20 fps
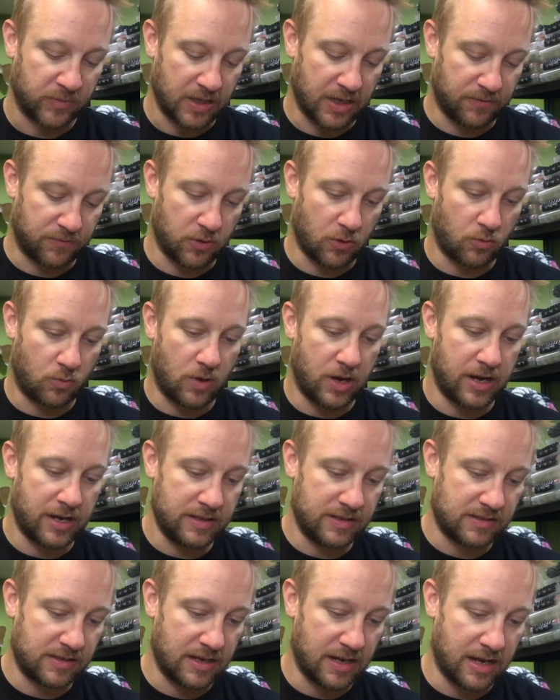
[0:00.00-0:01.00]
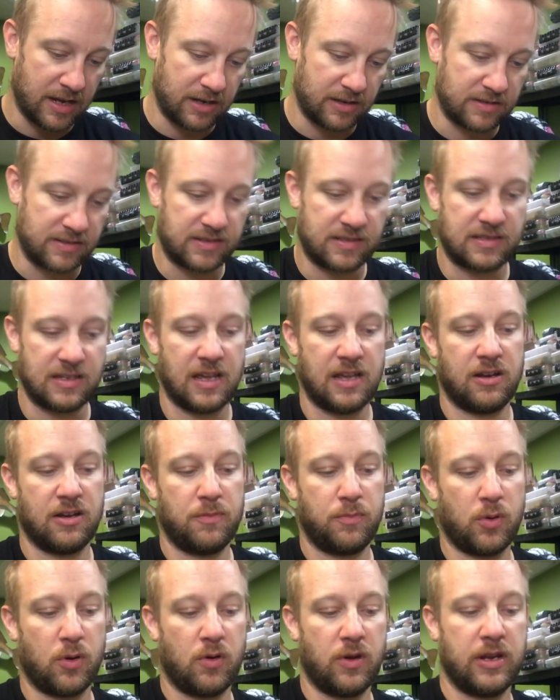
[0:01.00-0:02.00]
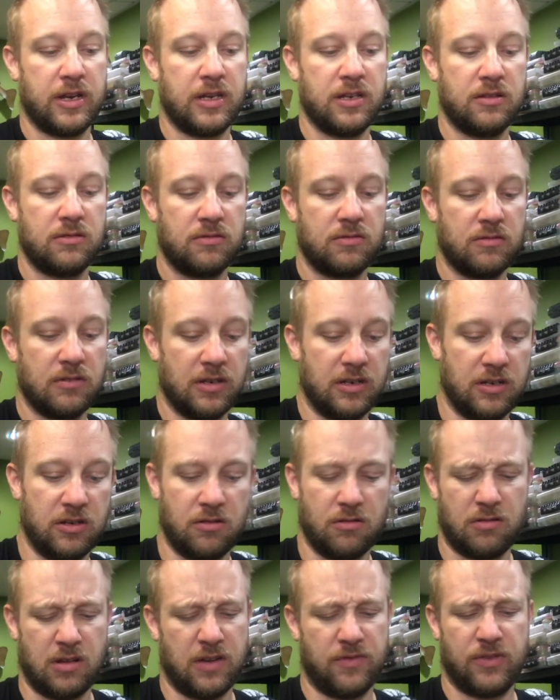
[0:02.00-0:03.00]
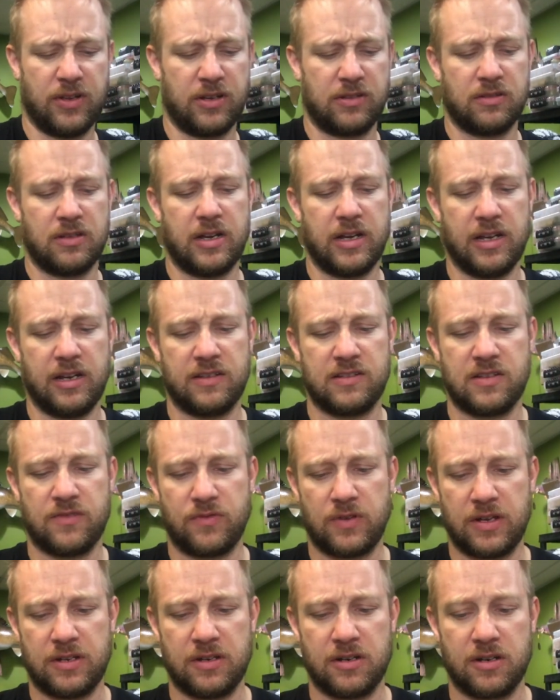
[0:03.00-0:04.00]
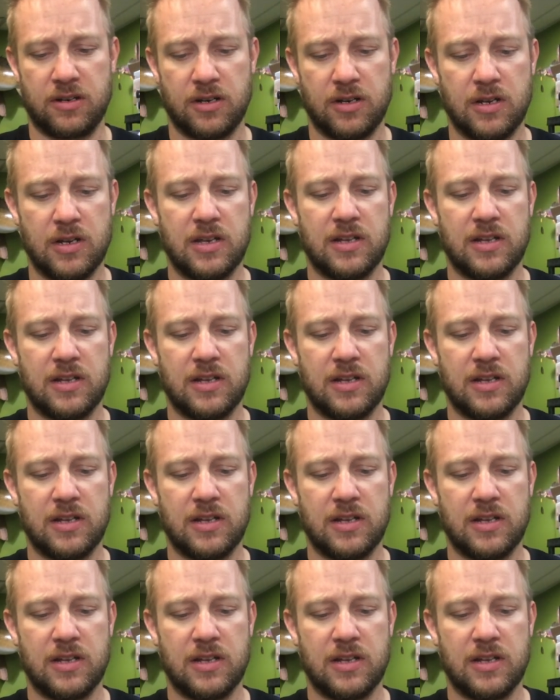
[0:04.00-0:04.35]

if your rod's not set up already and you don't have like line and stuff on there,